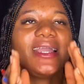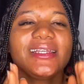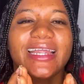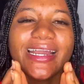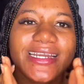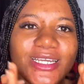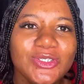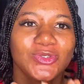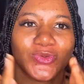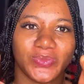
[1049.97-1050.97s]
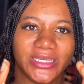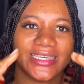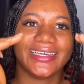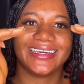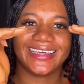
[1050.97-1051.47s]
There needs to be
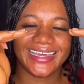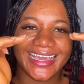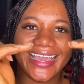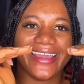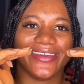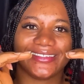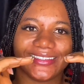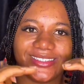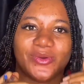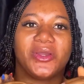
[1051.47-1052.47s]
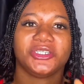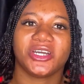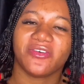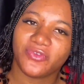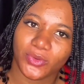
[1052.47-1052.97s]
a
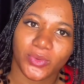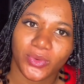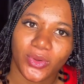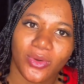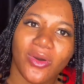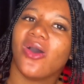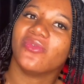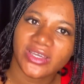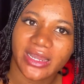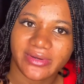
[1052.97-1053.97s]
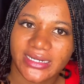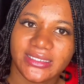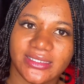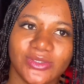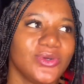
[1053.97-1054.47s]
sequential flow of what you're
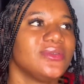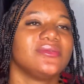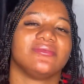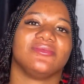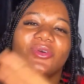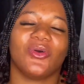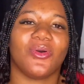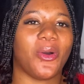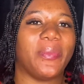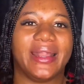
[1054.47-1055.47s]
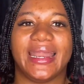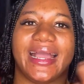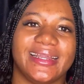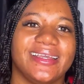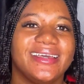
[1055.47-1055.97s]
writing. Don't go up and
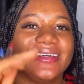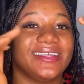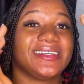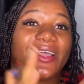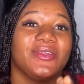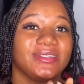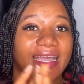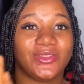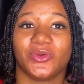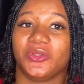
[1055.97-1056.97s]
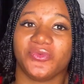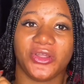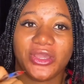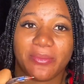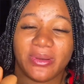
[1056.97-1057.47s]
down. That's why I told you, when
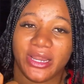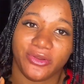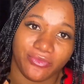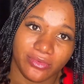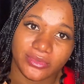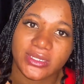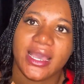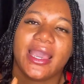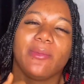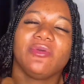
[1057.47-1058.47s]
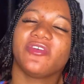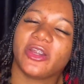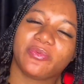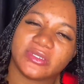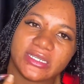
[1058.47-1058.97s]
you're applying the rules, be
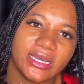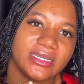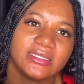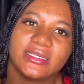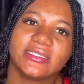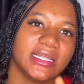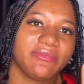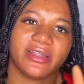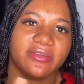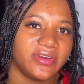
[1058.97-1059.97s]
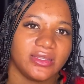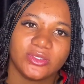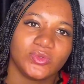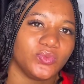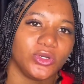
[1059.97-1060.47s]
very precise, stay relevant
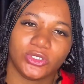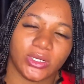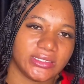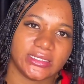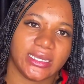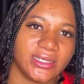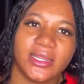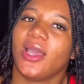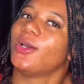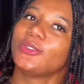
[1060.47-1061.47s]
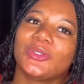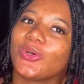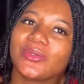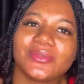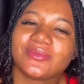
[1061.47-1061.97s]
to what you are saying.
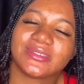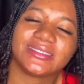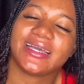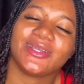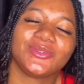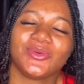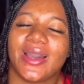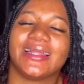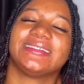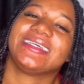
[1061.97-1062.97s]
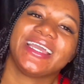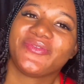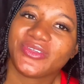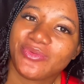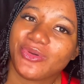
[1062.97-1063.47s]
Don't decide to go and say
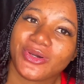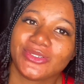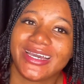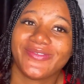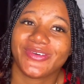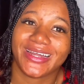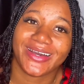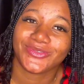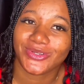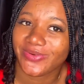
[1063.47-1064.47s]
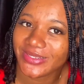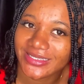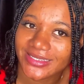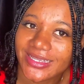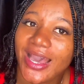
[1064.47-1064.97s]
everything because you have other
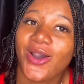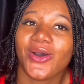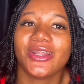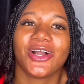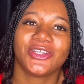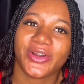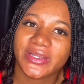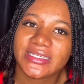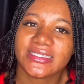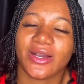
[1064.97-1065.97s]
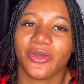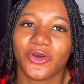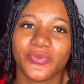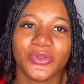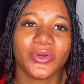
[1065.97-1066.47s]
authorities. Other authorities that will
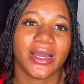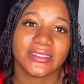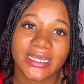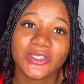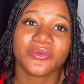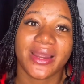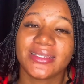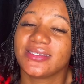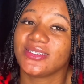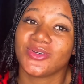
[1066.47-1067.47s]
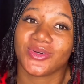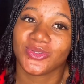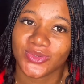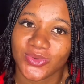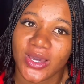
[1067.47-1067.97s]
help you. You can decide to write C
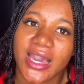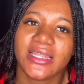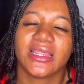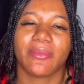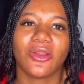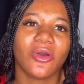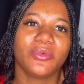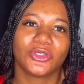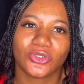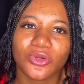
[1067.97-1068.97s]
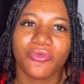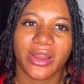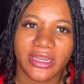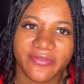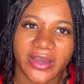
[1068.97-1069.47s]
also. They might not be so
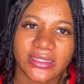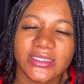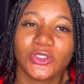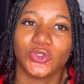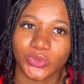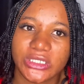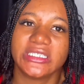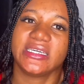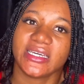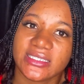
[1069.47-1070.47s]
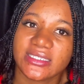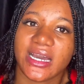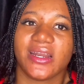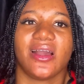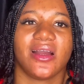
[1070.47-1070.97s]
relevant to the case
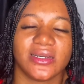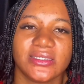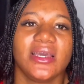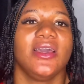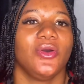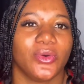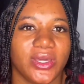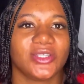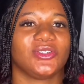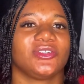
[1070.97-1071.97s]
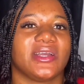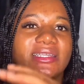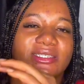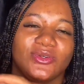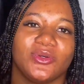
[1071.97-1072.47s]
at hand. Okay, so just write
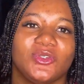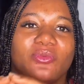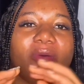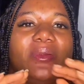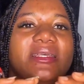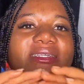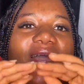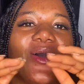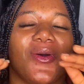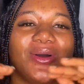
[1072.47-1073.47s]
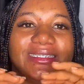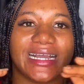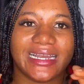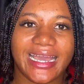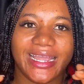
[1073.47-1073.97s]
C also, but please
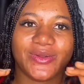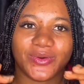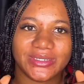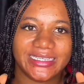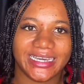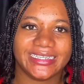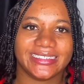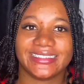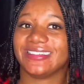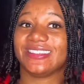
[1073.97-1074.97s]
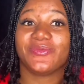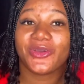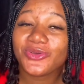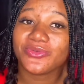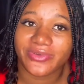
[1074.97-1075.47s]
underline all the headings. The way
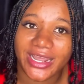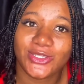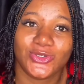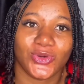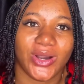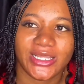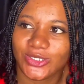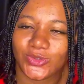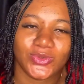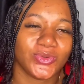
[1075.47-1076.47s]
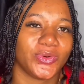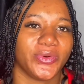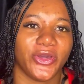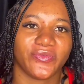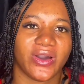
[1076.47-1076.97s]
you write your article or
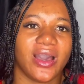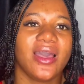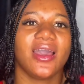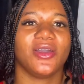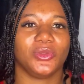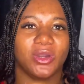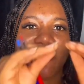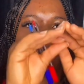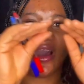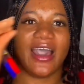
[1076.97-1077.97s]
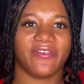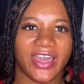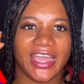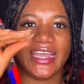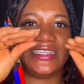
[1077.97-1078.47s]
whatever, you have to have
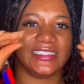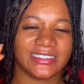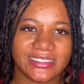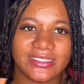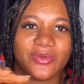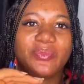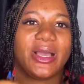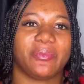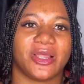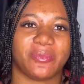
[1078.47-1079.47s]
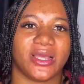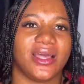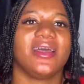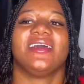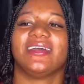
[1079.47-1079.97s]
headings, blah blah blah.
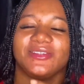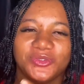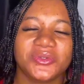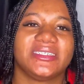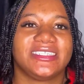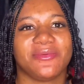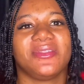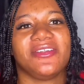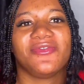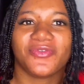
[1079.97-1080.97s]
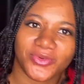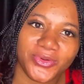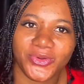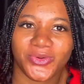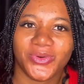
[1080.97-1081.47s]
Do the same thing for
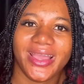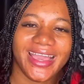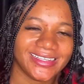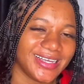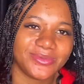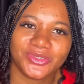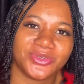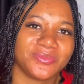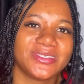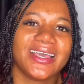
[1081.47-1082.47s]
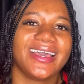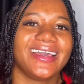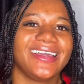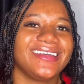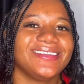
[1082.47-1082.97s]
your exam scripts.
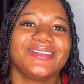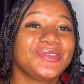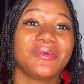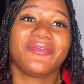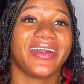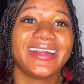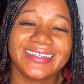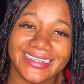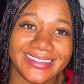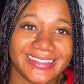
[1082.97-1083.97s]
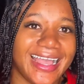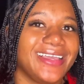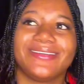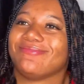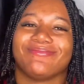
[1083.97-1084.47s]
It will be very neat.
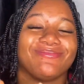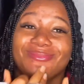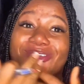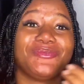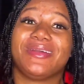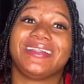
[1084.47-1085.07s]
Like, it will be